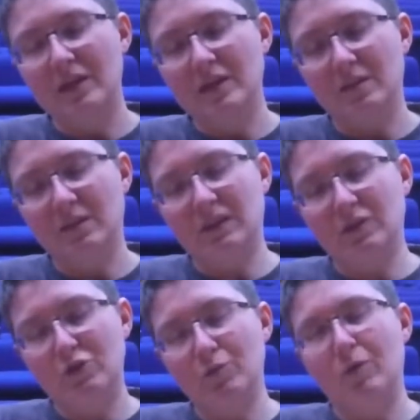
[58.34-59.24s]
something
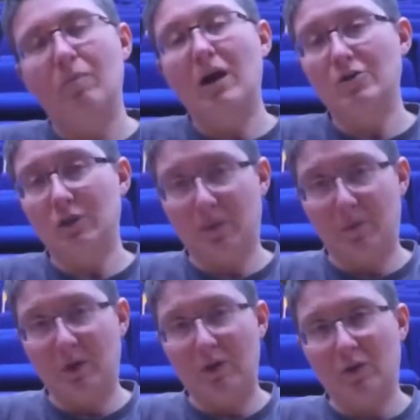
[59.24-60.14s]
called Drupal Module
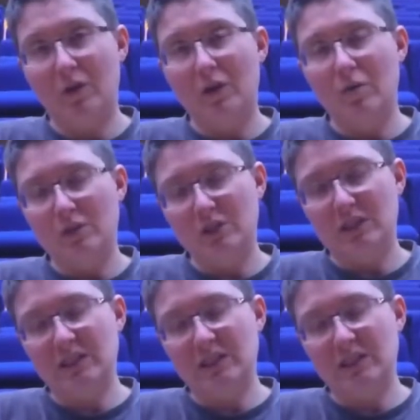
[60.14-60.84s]
Upgrader, which is a